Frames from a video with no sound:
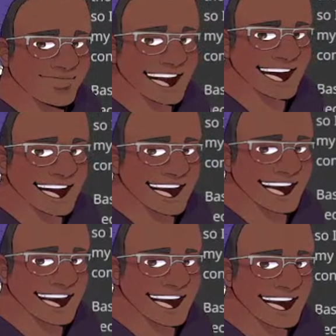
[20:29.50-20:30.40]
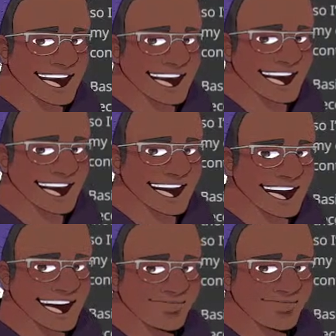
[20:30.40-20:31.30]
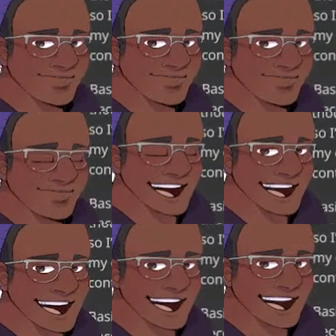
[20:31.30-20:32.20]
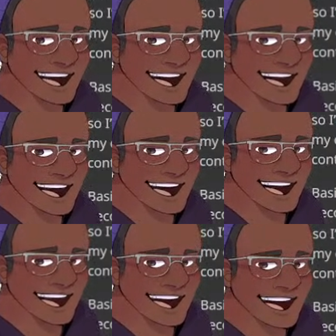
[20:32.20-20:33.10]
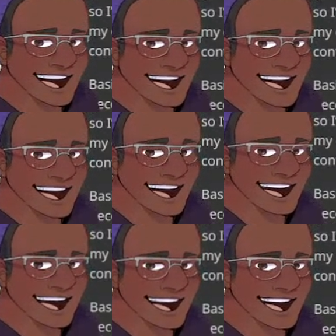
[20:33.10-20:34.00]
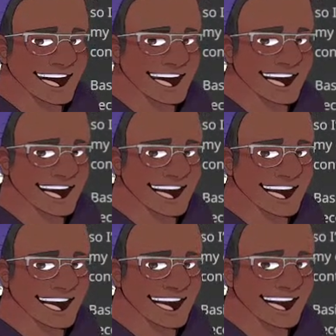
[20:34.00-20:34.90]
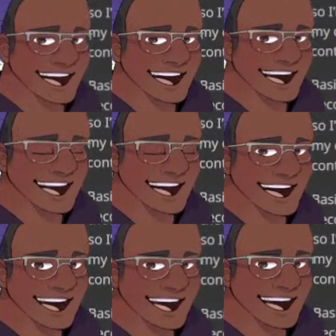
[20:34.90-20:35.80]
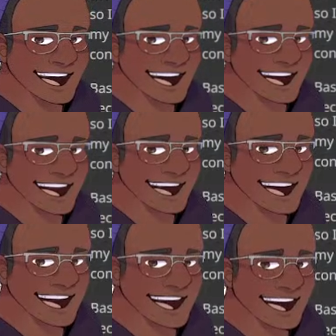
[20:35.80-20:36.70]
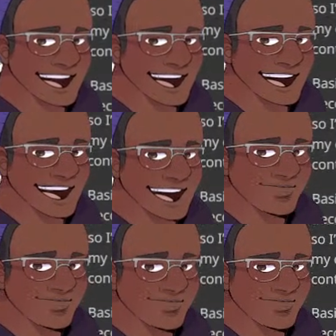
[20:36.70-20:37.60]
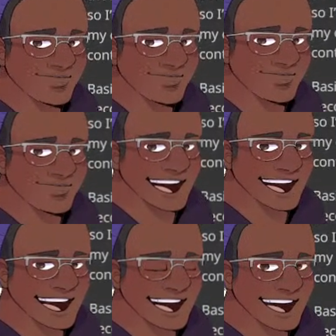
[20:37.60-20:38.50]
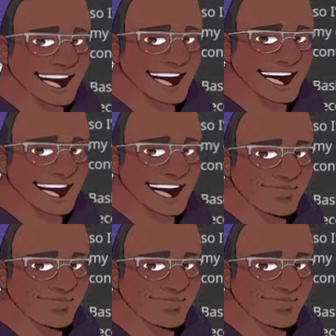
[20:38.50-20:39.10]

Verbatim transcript: I've looked at it. At most, Webtoon can purchase about 40% of their IP at most.